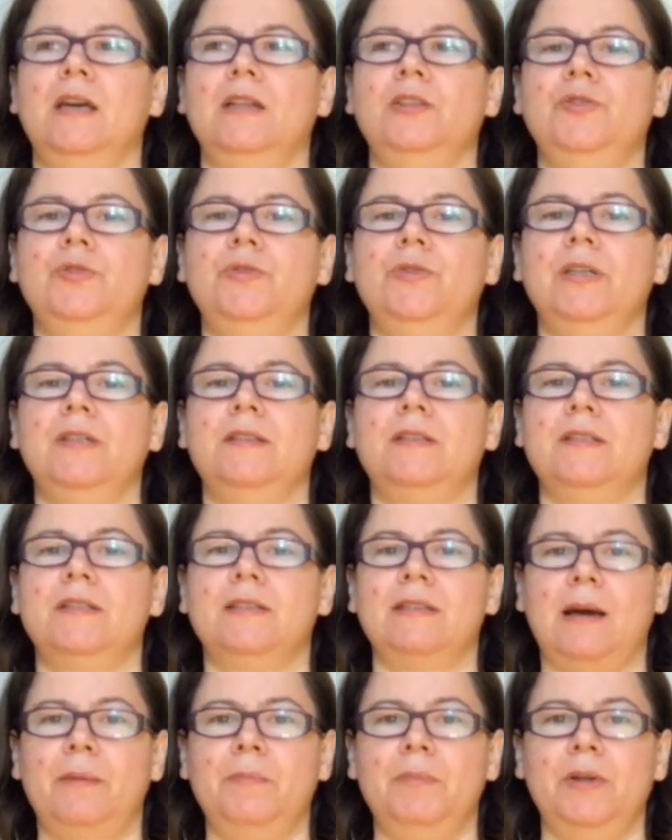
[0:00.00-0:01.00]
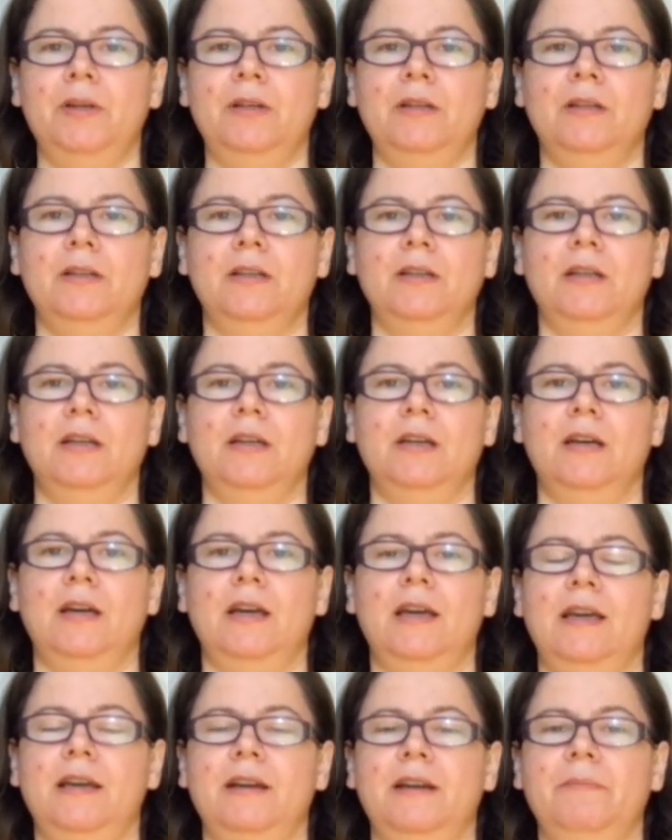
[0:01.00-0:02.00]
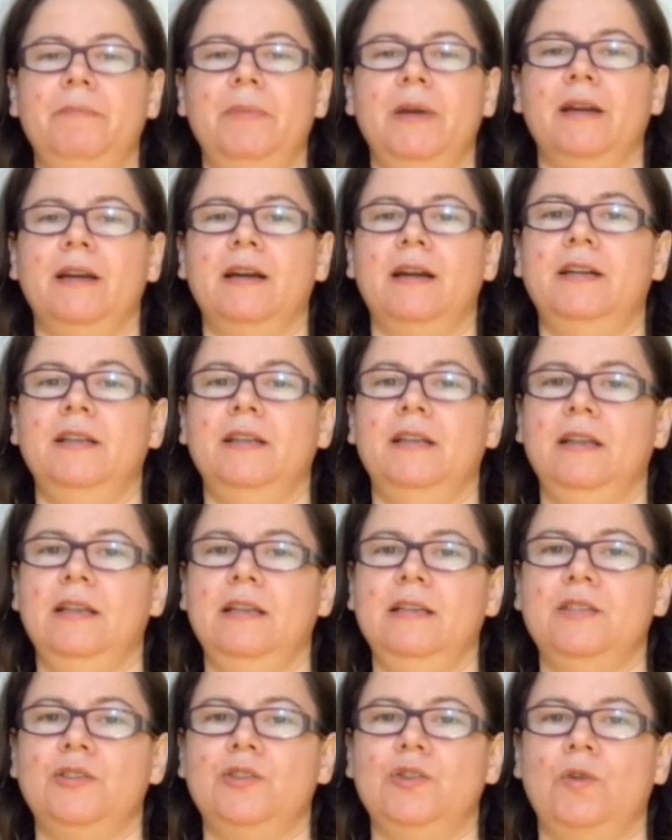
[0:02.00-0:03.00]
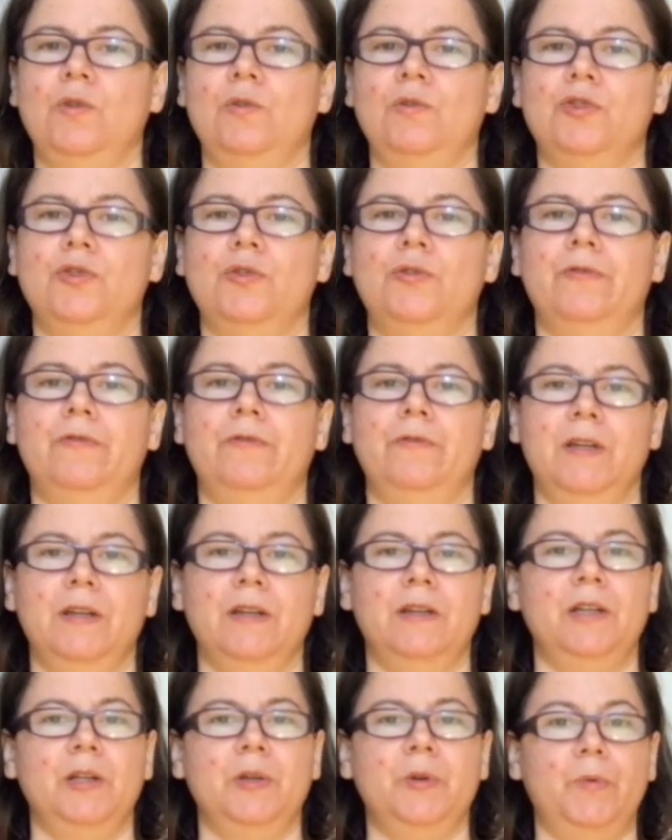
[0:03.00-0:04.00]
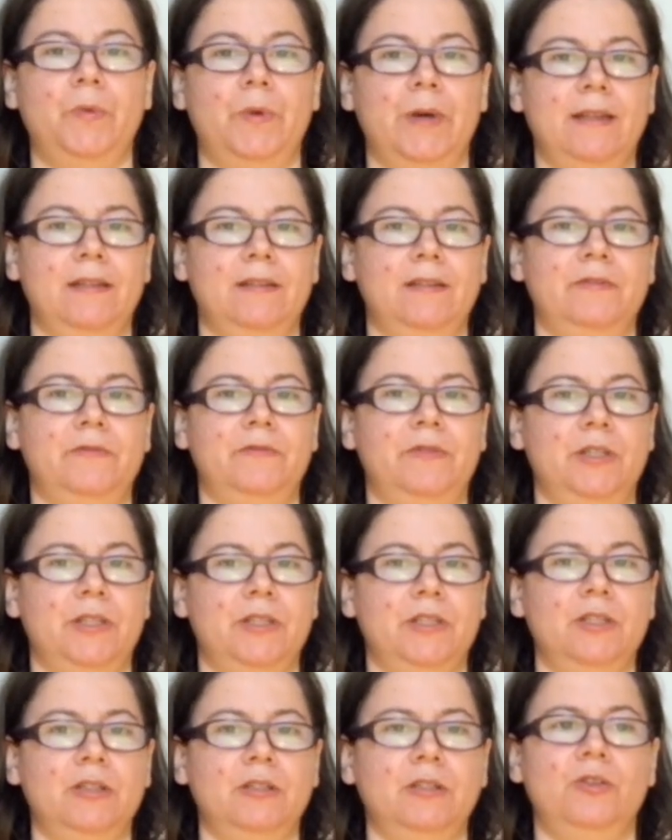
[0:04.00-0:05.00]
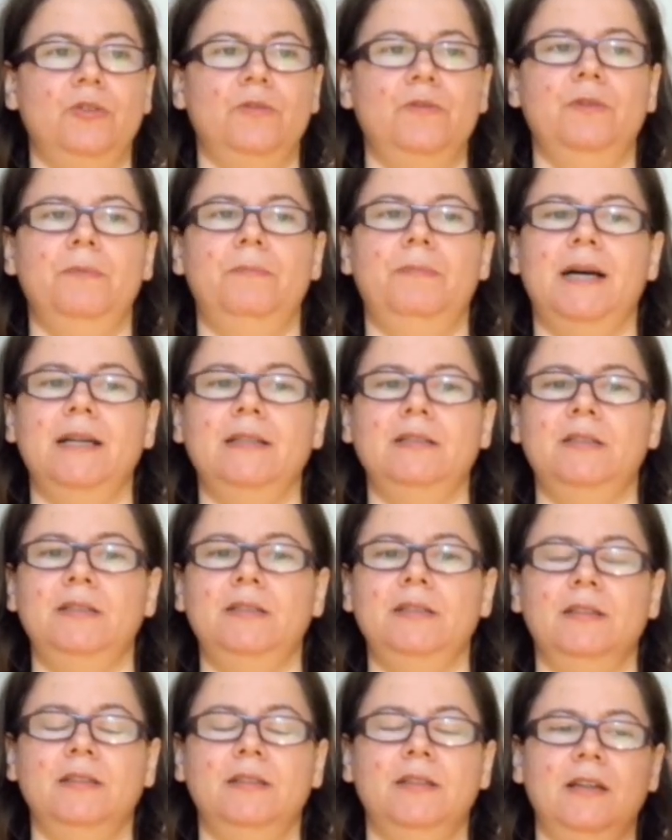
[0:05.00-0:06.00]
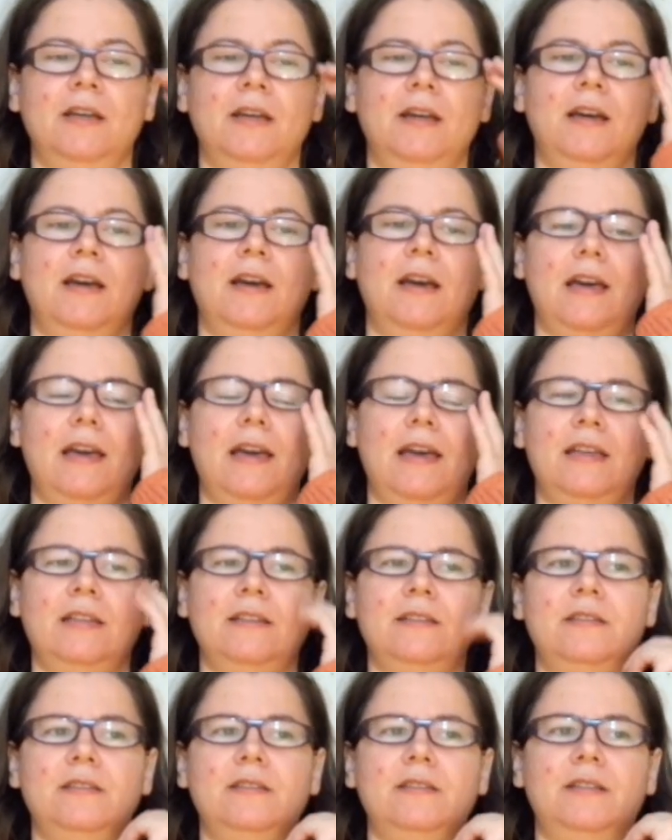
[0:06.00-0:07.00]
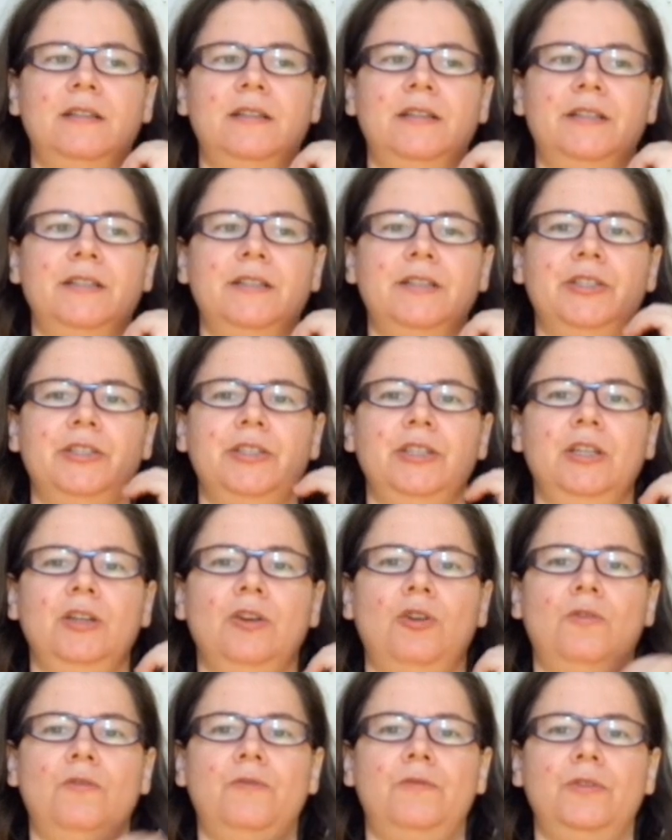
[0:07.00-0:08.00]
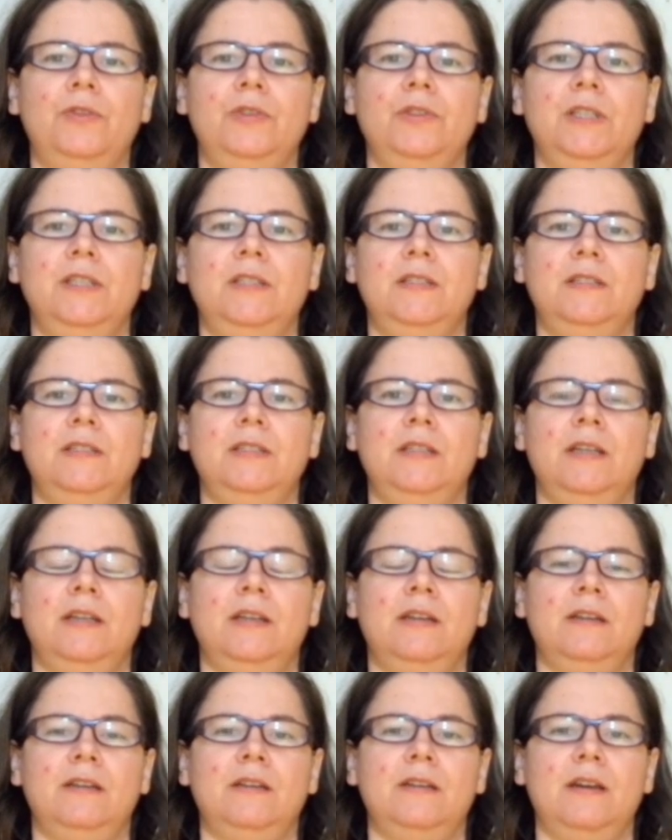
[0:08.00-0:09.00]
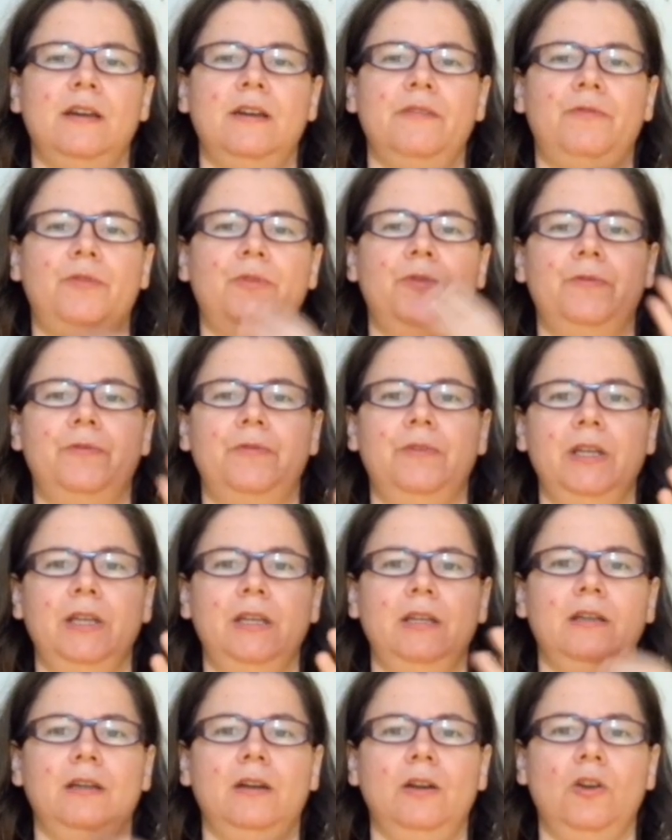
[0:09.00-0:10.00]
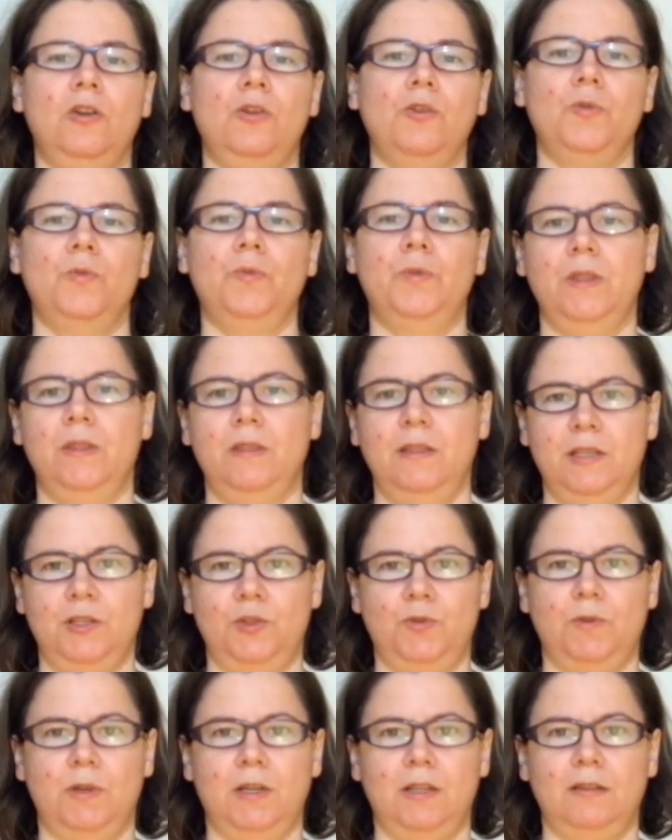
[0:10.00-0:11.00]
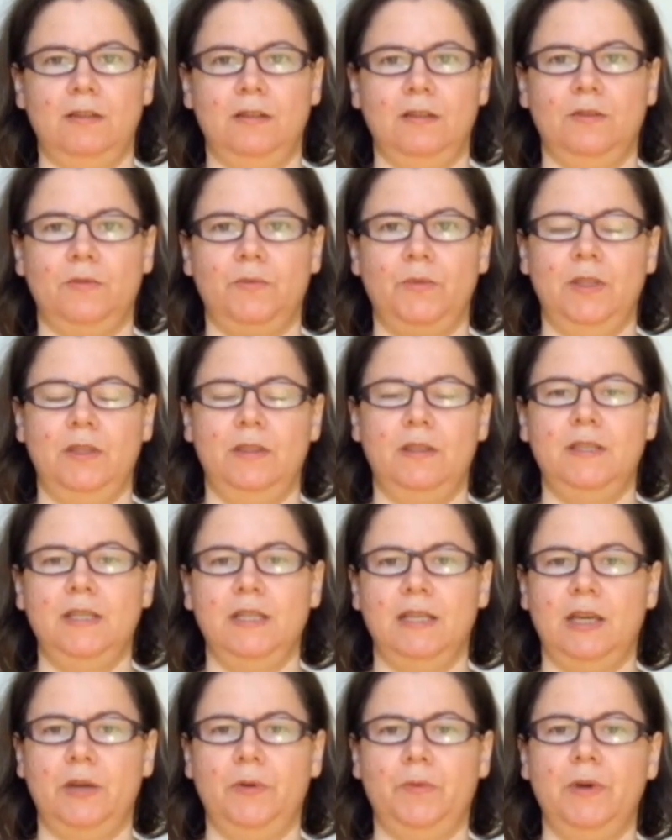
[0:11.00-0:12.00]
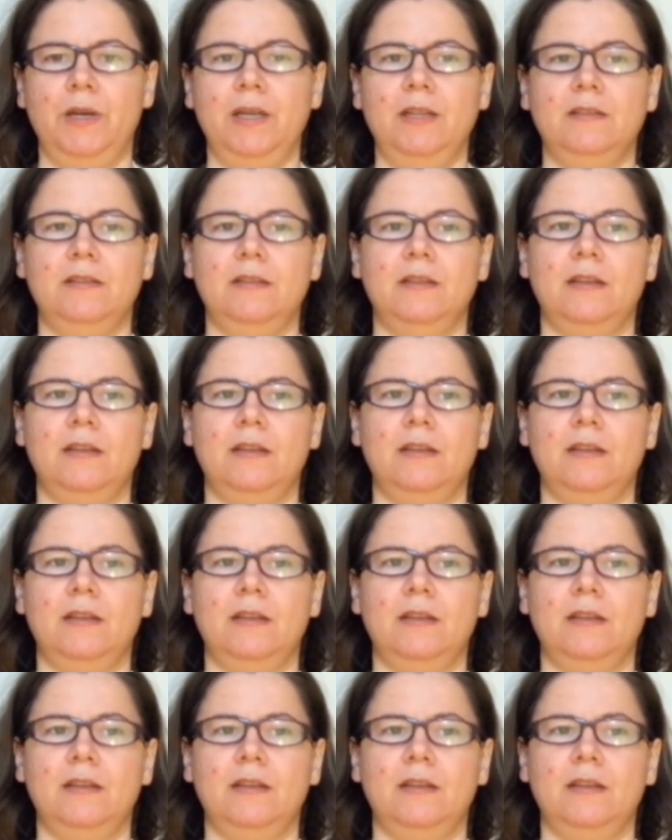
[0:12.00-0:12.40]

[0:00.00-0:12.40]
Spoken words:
during the summer, Rebecca released also a fingering weight version of the pattern, and she offered it for free along with this one, with the DK weight.